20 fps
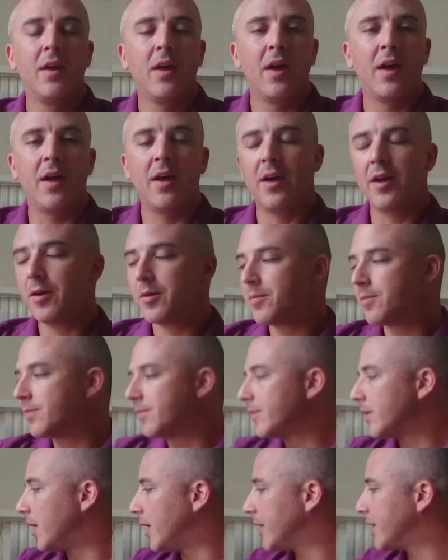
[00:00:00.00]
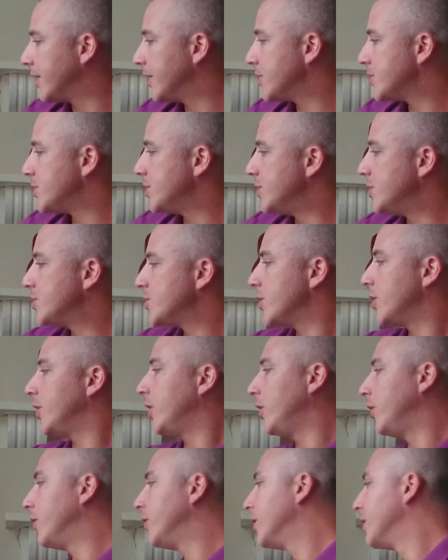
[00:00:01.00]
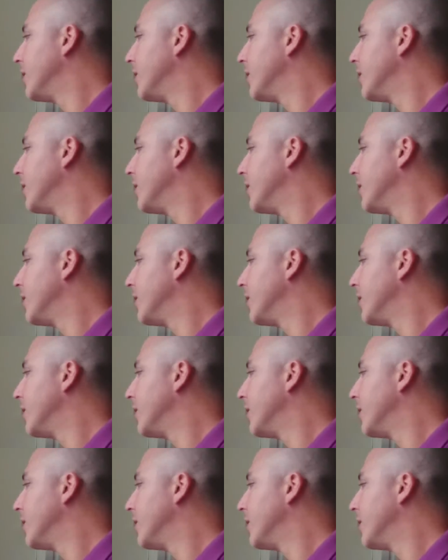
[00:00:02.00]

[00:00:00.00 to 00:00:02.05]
I can actually show you.